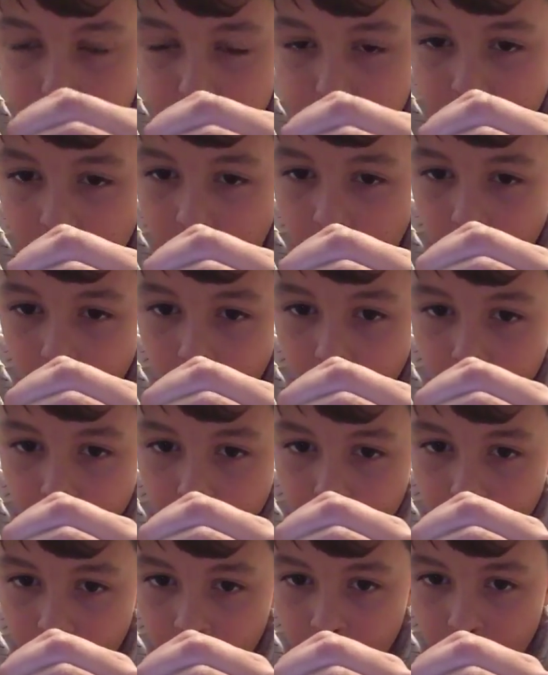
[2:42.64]
down
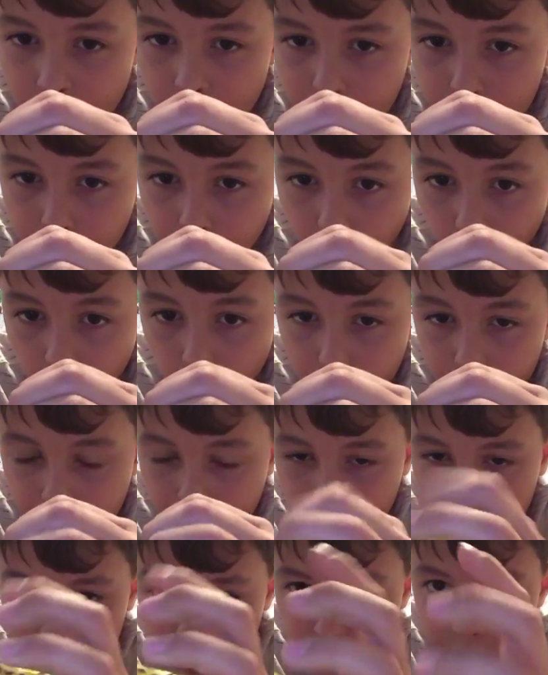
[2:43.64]
and pull
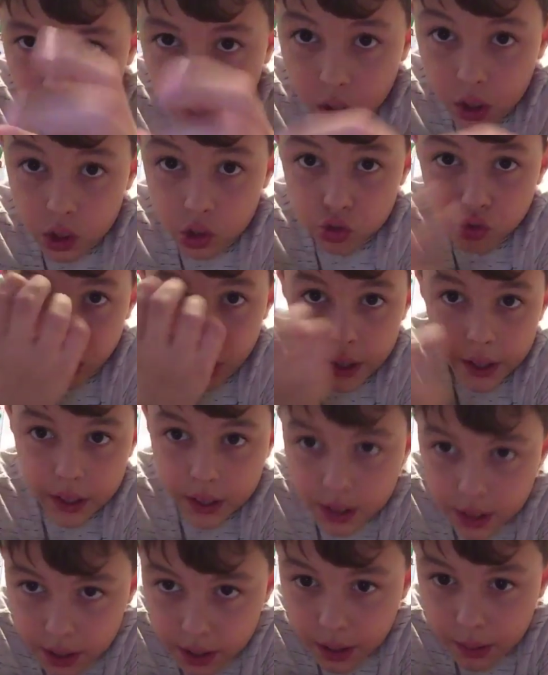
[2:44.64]
back, and it hooks right
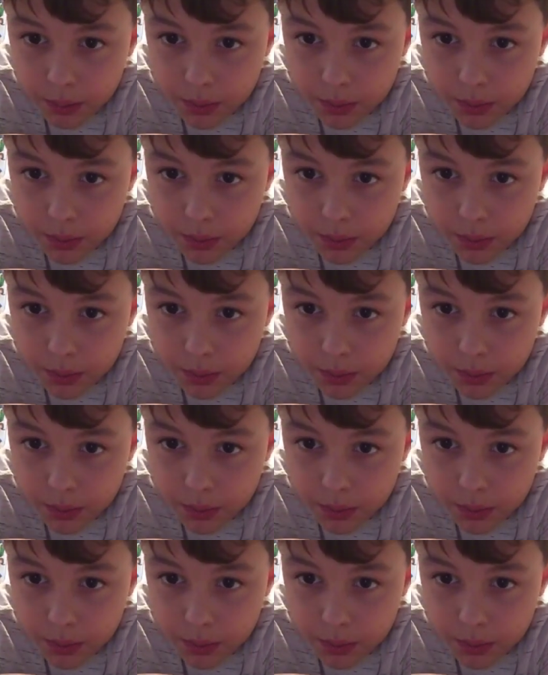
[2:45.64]
into them.